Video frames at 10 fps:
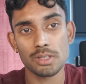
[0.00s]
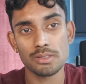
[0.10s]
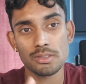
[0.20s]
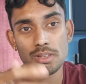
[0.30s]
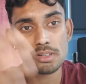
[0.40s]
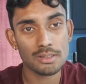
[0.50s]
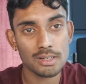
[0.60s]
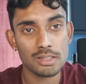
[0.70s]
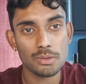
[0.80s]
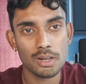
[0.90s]
whereas on the other
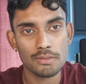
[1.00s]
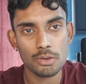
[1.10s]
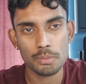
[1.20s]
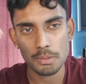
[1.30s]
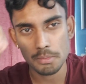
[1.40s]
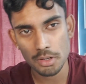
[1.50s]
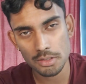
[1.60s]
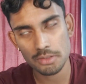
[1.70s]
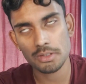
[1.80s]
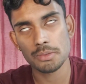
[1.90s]
hand, you have open
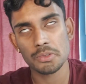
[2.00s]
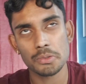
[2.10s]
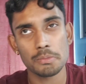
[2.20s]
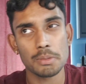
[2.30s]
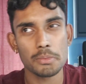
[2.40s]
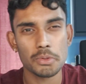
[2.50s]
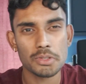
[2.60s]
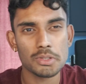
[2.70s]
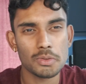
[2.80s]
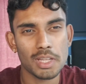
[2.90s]
monitoring, which would be more
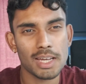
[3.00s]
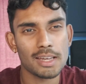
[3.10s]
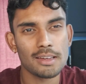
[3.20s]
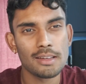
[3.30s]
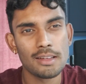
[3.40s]
so like,